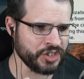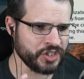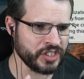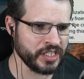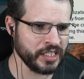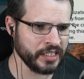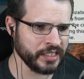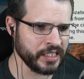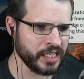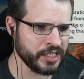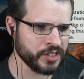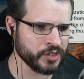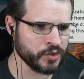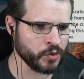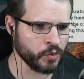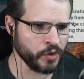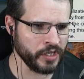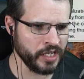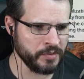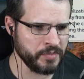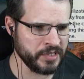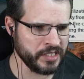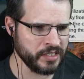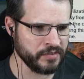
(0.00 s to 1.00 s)
delegation or
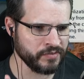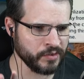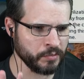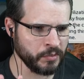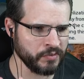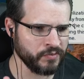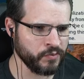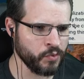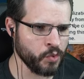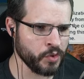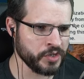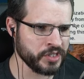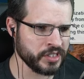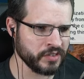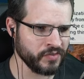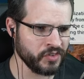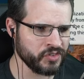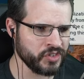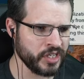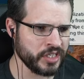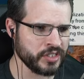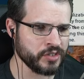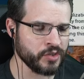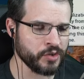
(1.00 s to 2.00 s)
embassy from a foreign
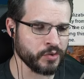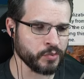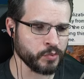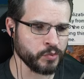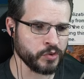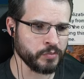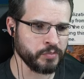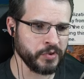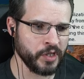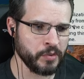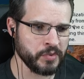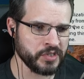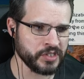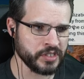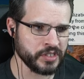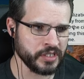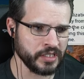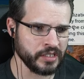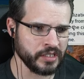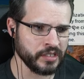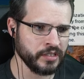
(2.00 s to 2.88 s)
civilization through diplomacy.